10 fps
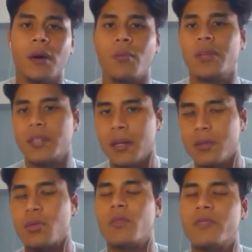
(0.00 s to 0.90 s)
Which
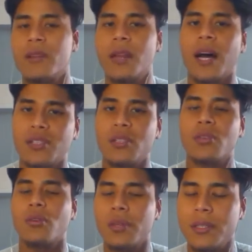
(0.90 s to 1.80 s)
are two of the
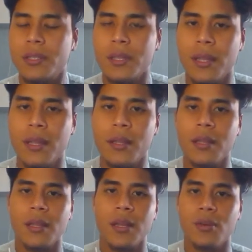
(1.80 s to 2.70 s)
largest coins
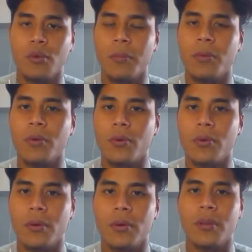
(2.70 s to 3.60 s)
in
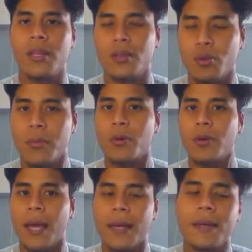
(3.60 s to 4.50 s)
crypto
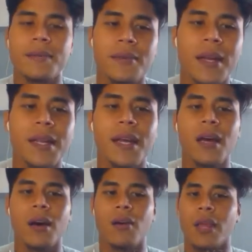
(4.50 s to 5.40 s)
land, right?
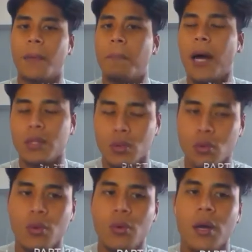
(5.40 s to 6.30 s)
Okay, part
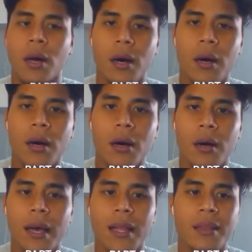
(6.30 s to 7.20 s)
2
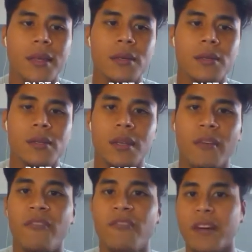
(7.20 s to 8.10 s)
entails
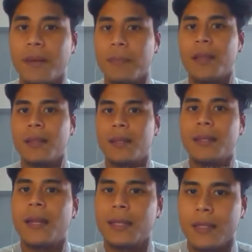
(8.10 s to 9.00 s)
fundamental
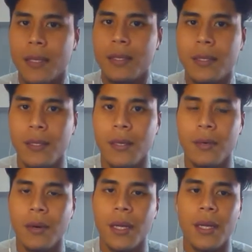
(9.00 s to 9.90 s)
analysis,
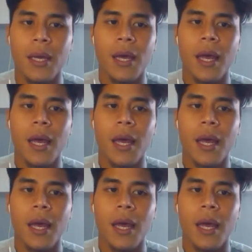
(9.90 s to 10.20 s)
right?